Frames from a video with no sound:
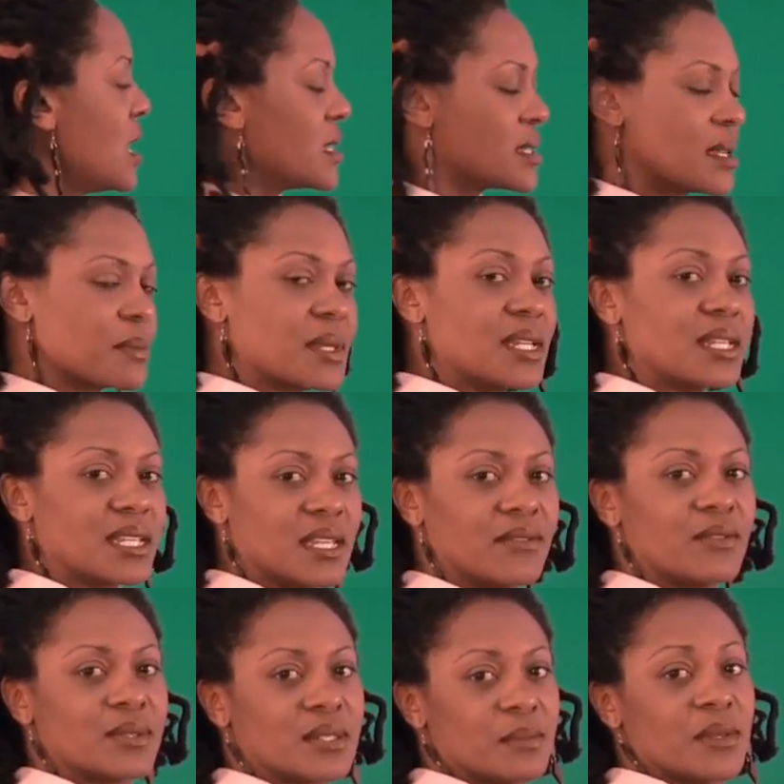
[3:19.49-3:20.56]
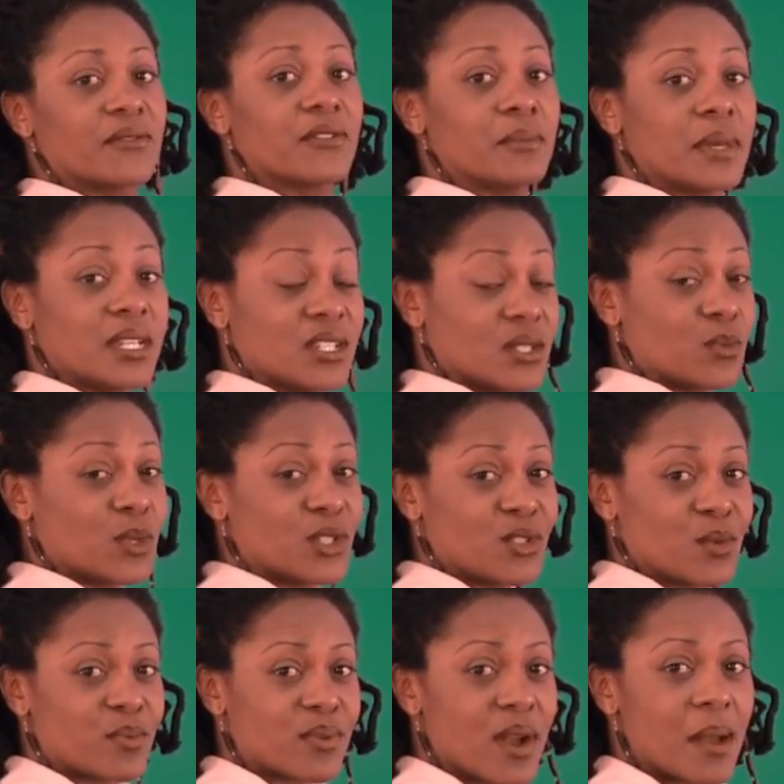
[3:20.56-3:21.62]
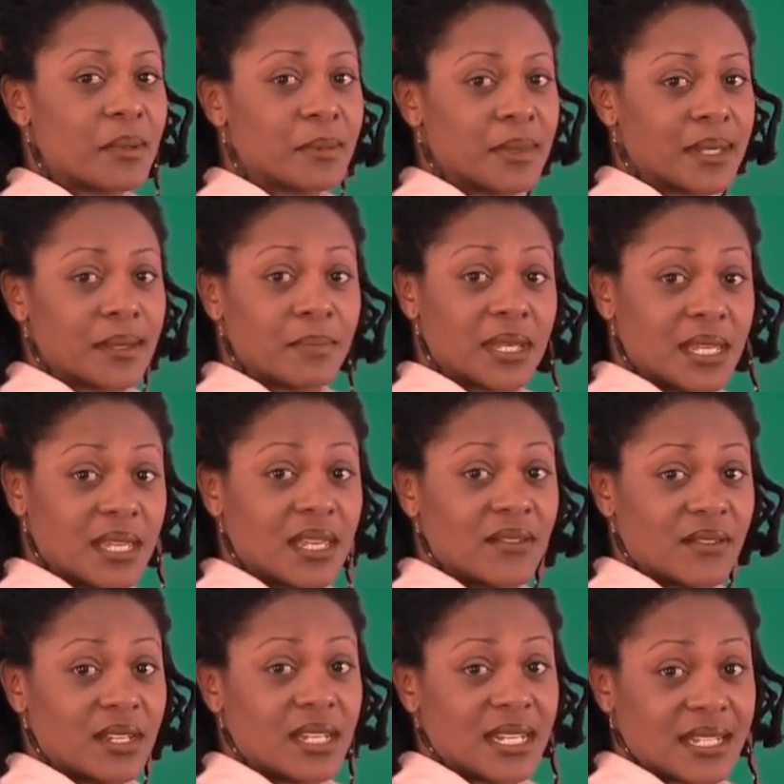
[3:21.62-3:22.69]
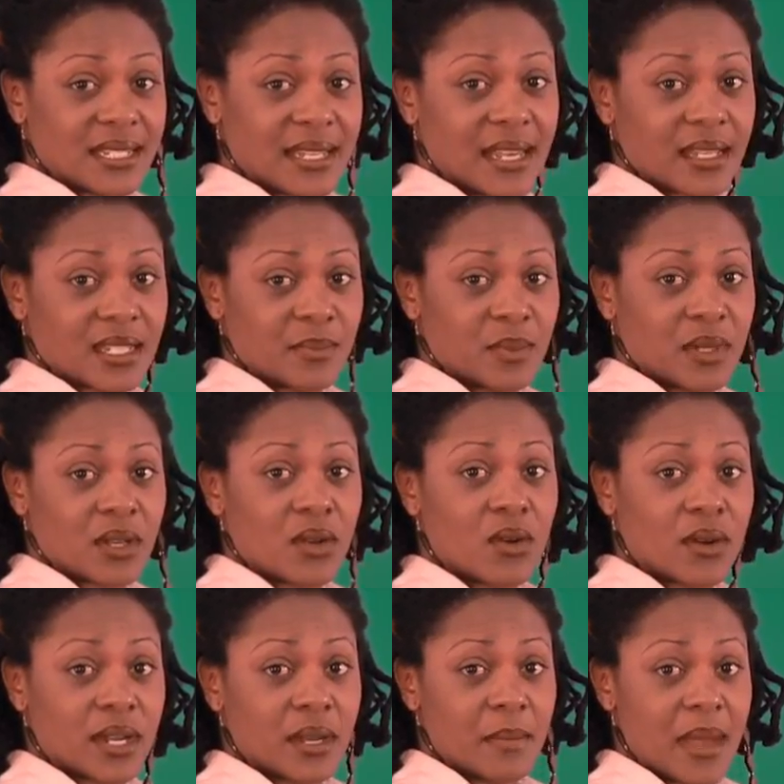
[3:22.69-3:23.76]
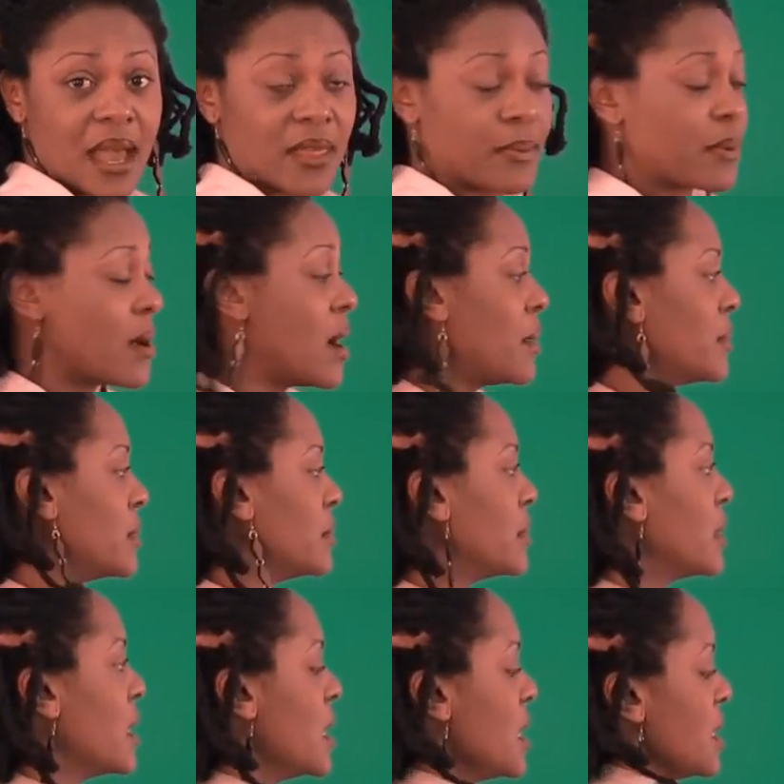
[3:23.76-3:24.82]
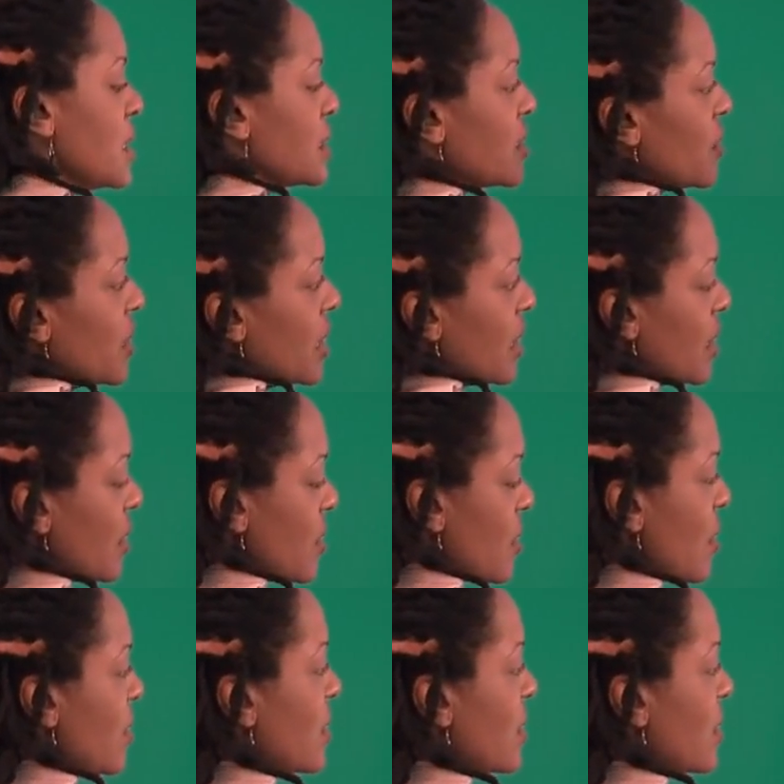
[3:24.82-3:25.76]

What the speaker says: So I'm going to give you some information which will probably be given in a textbook or in a math problem. So here,